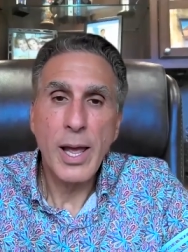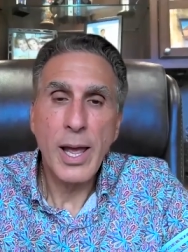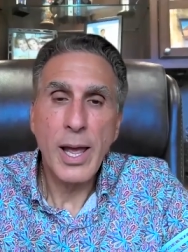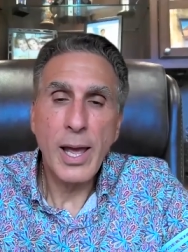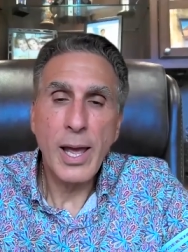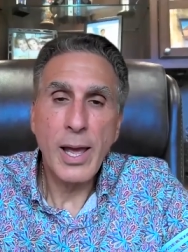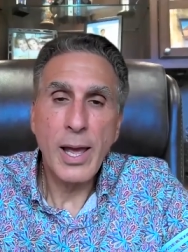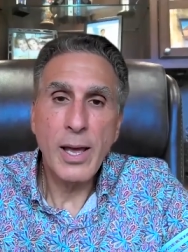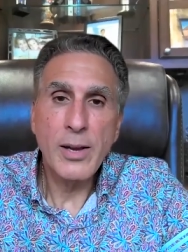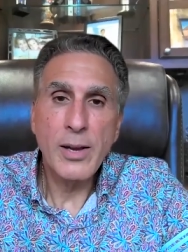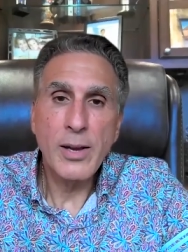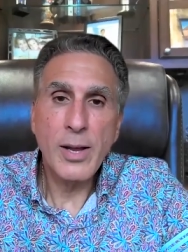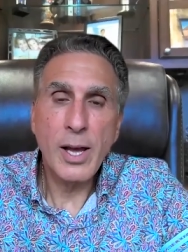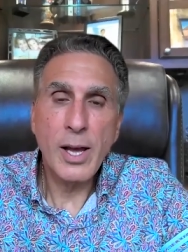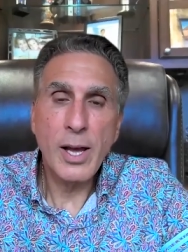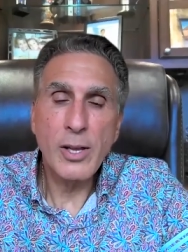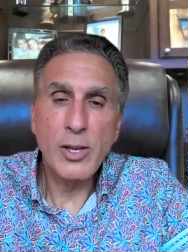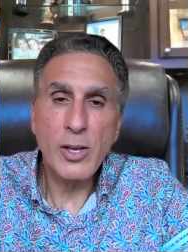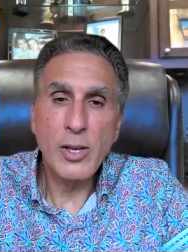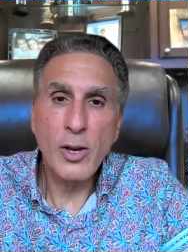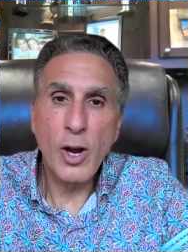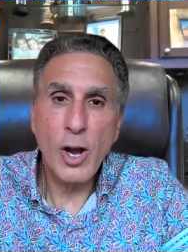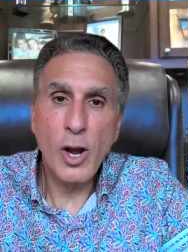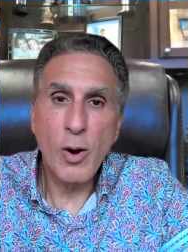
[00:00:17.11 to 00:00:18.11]
And,
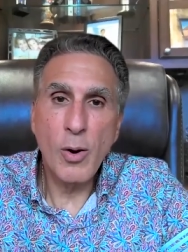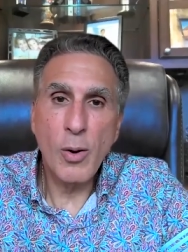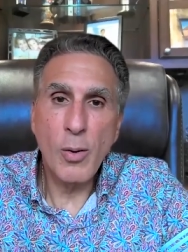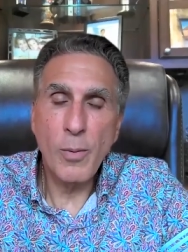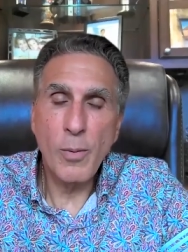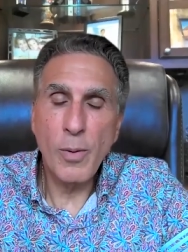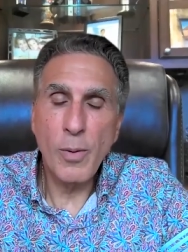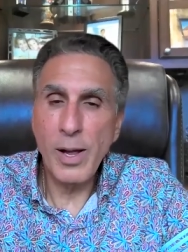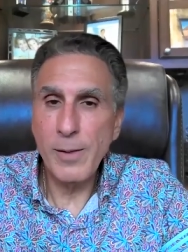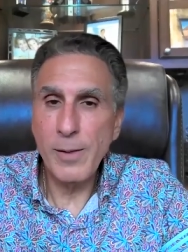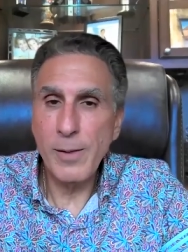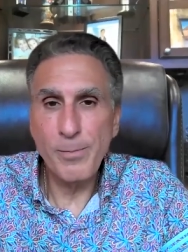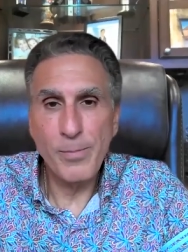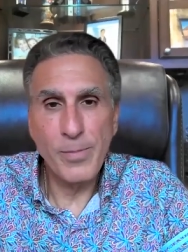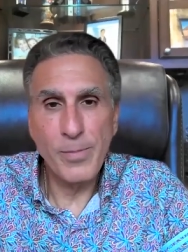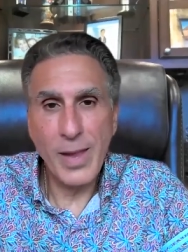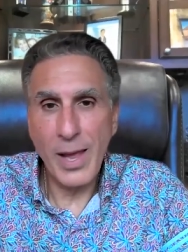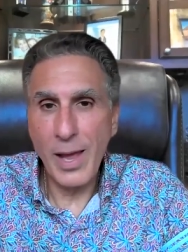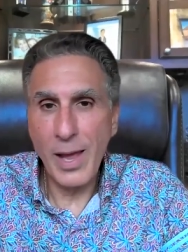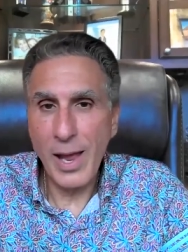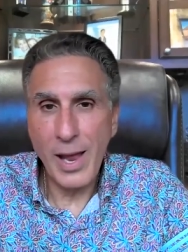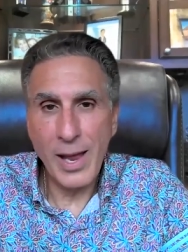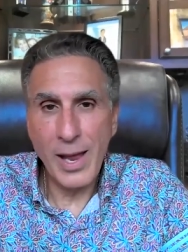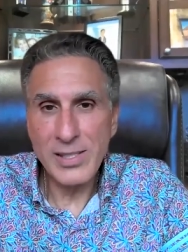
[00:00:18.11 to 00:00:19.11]
you know,
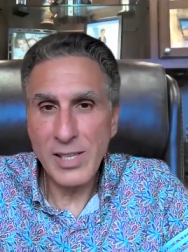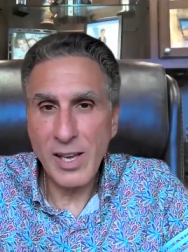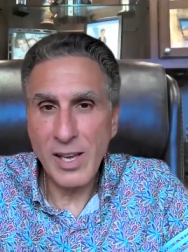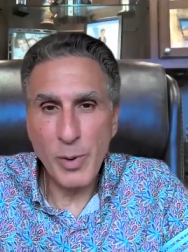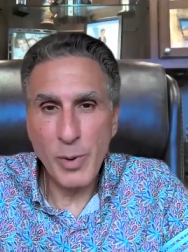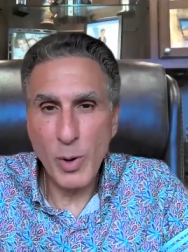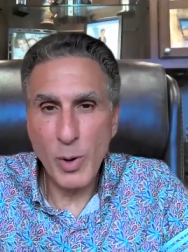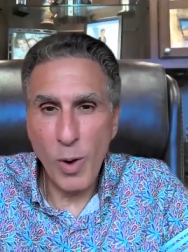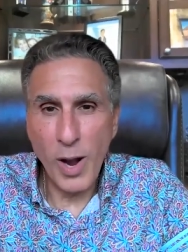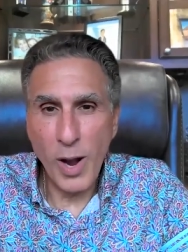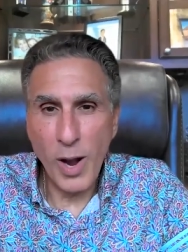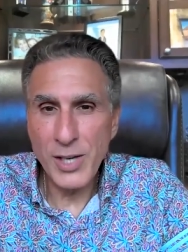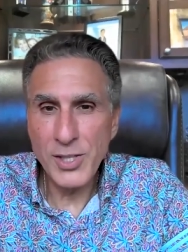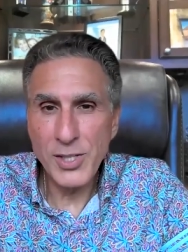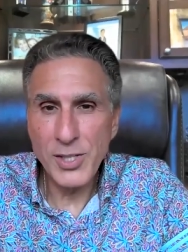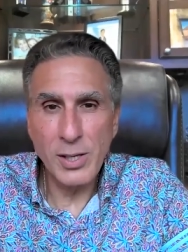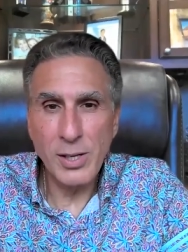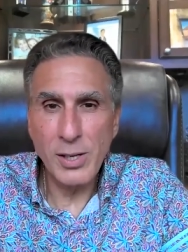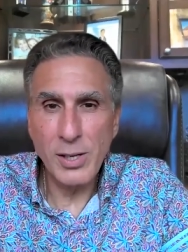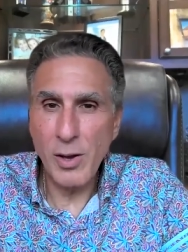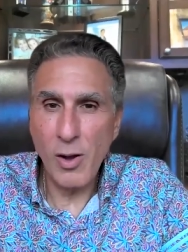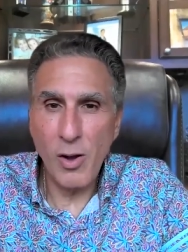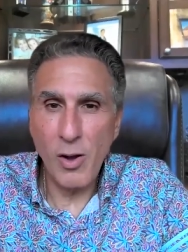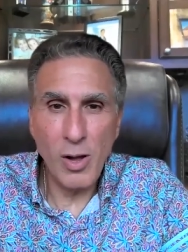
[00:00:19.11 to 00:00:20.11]
as I've been
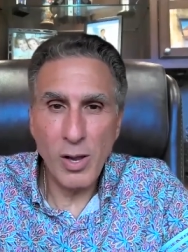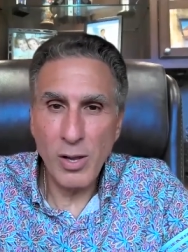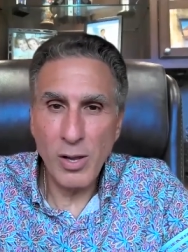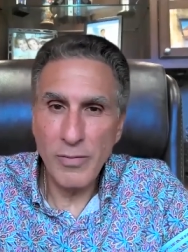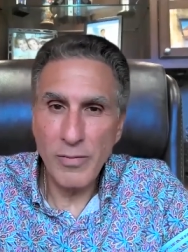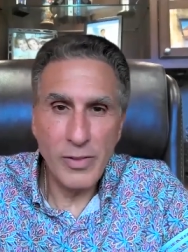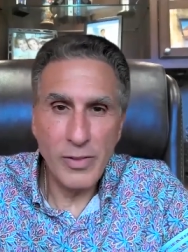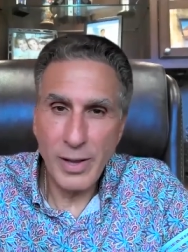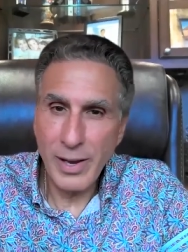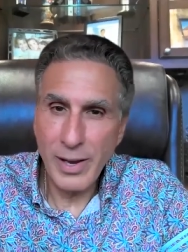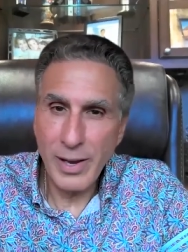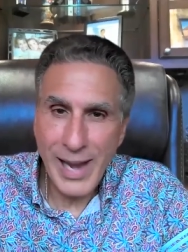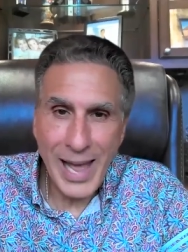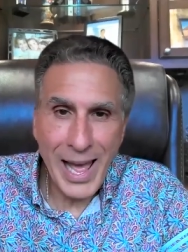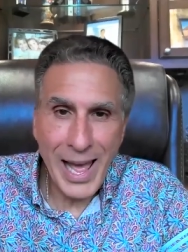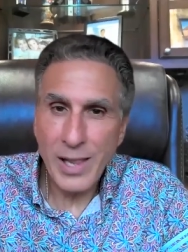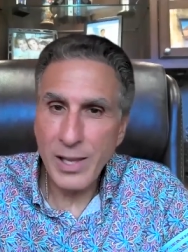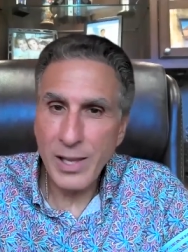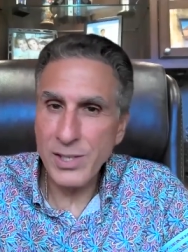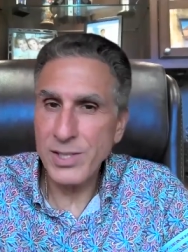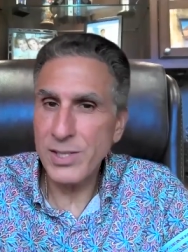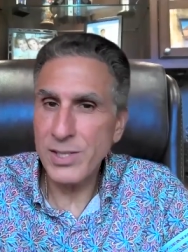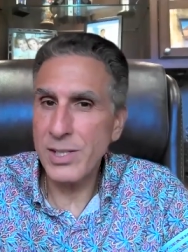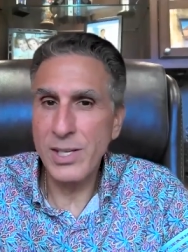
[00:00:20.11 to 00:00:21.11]
watching all of the
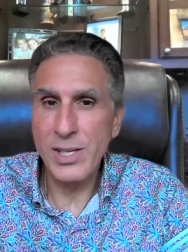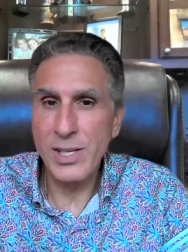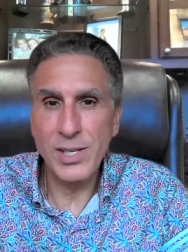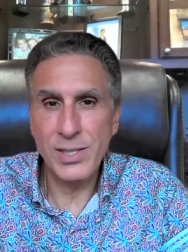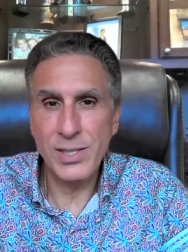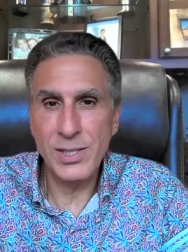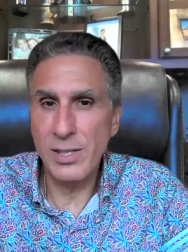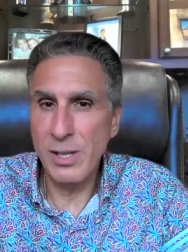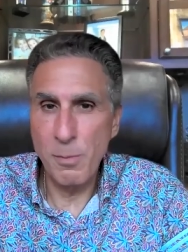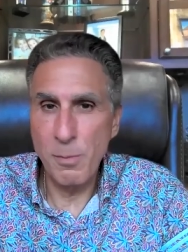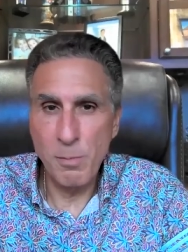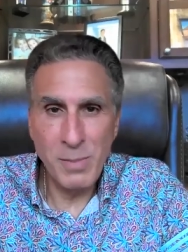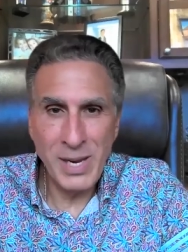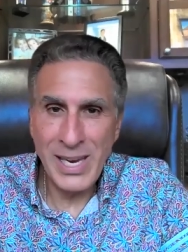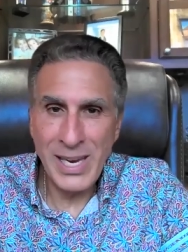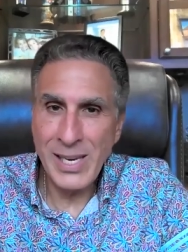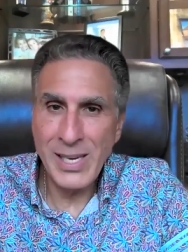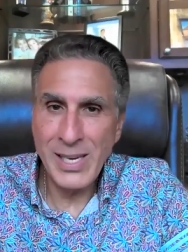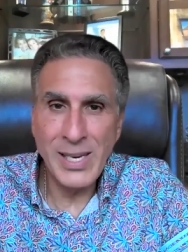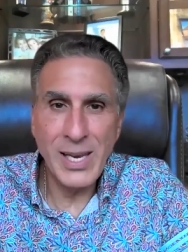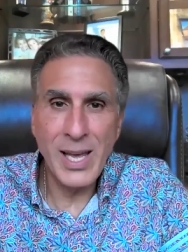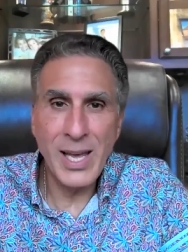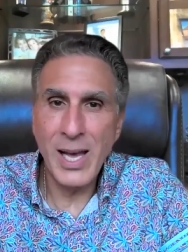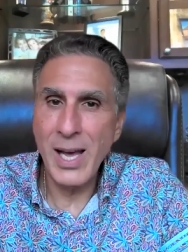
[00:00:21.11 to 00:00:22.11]
analysis and the
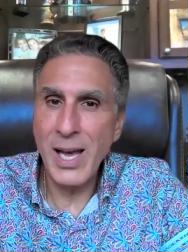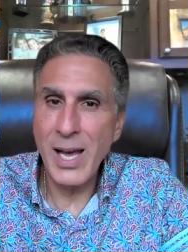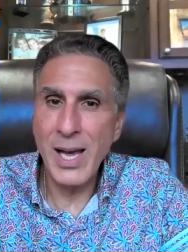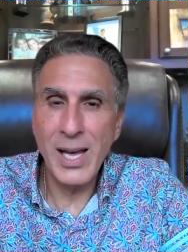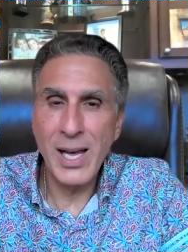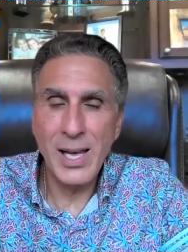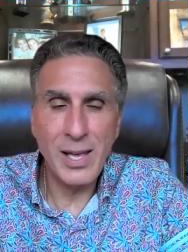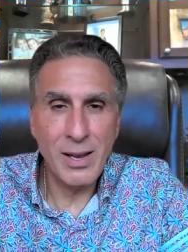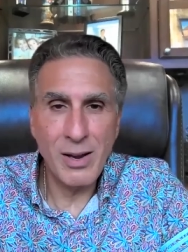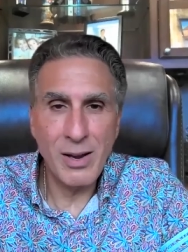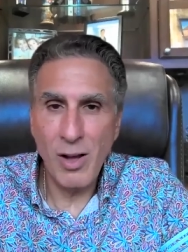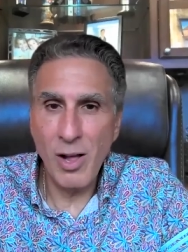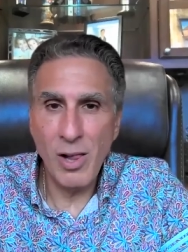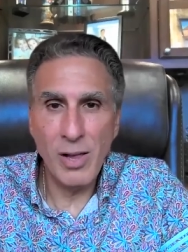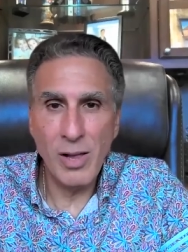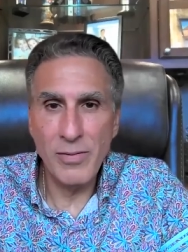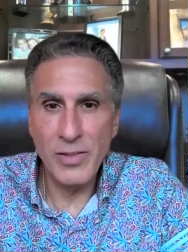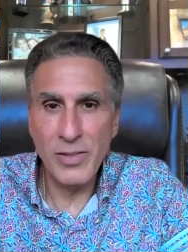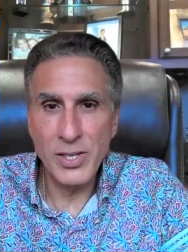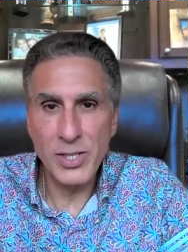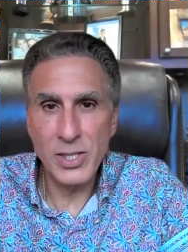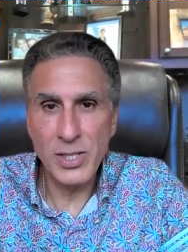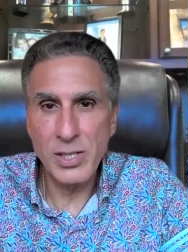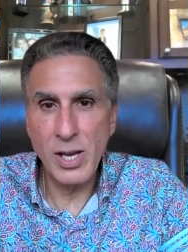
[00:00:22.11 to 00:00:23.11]
media and all
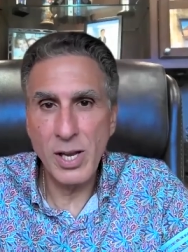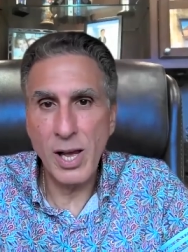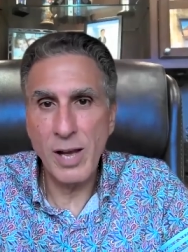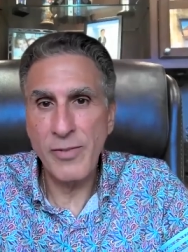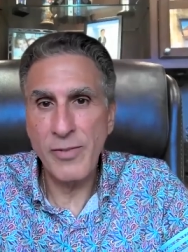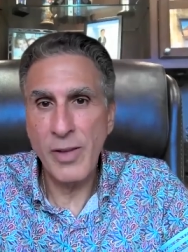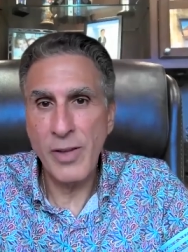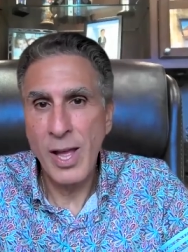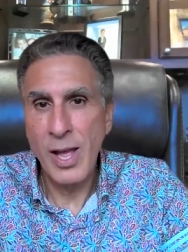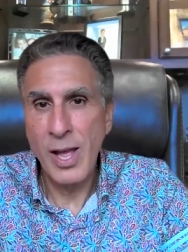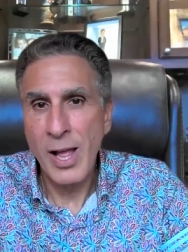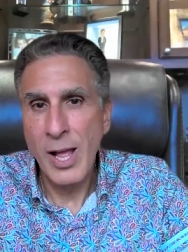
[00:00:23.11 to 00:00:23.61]
of this stuff,